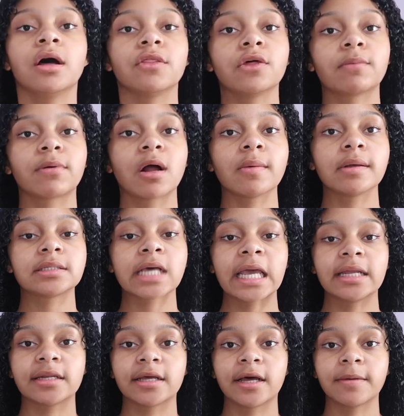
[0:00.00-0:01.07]
they'll probably
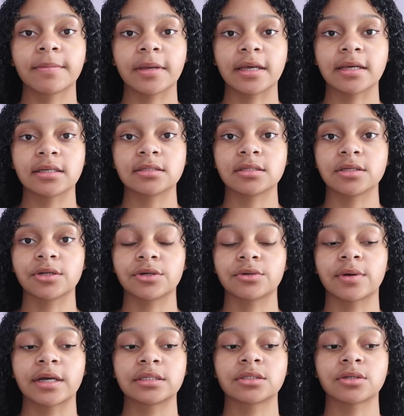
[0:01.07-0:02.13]
tighten up as, you
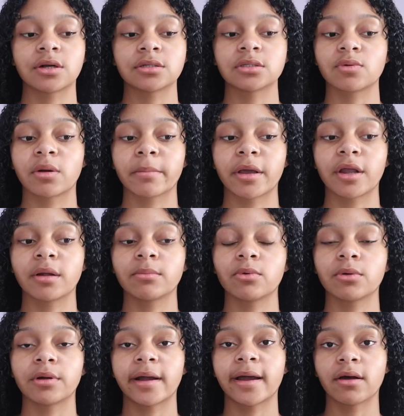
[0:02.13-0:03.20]
know, I start to wear my hair
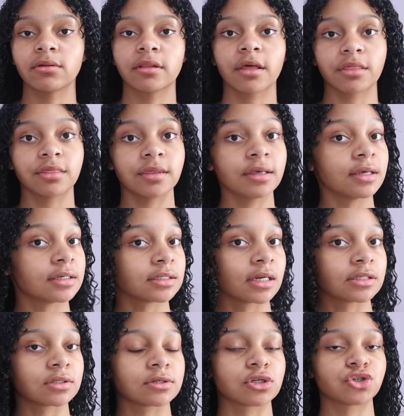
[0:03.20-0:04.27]
more out like this and
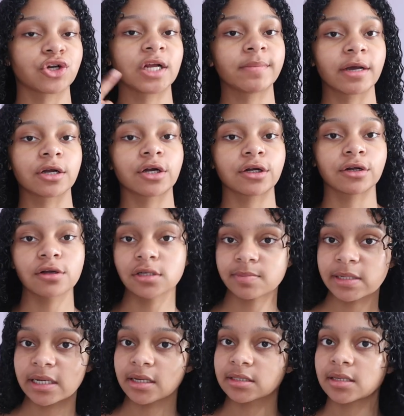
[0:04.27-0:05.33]
I start to train my curls,
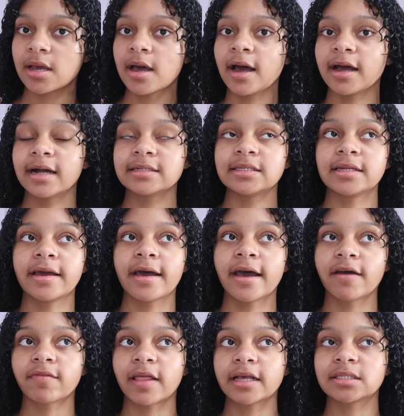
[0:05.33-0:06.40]
because I did
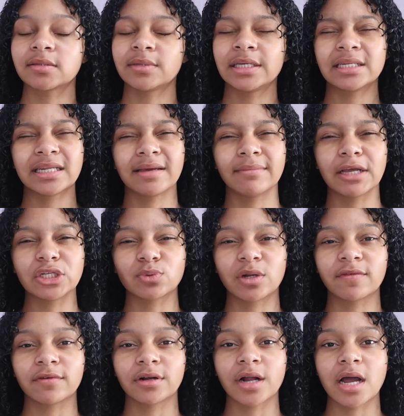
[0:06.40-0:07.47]
have like some heat damage
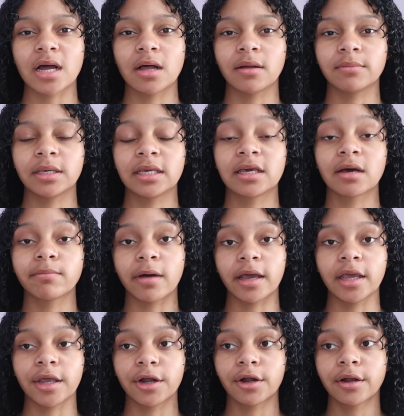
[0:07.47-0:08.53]
whenever um, he cut my
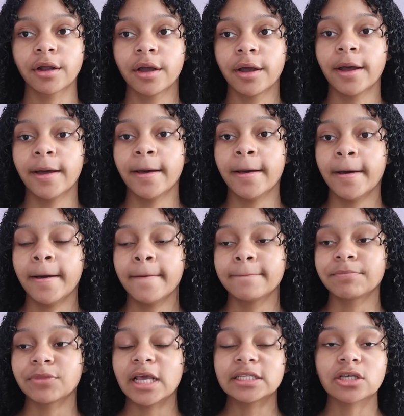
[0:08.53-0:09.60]
hair.
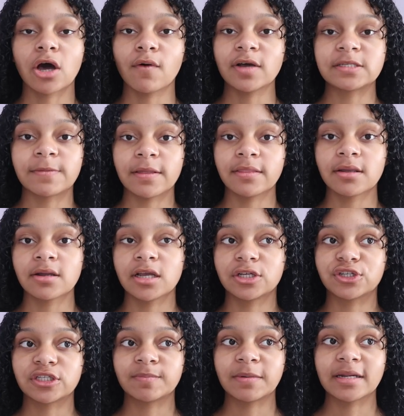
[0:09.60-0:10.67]
It's always been there,
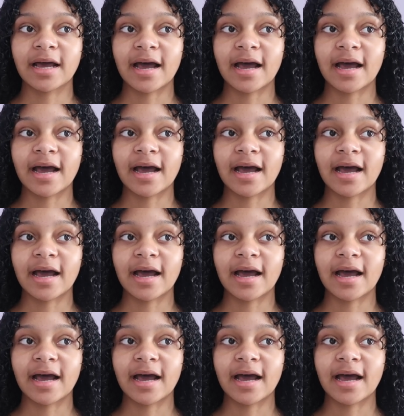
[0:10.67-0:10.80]
it's just been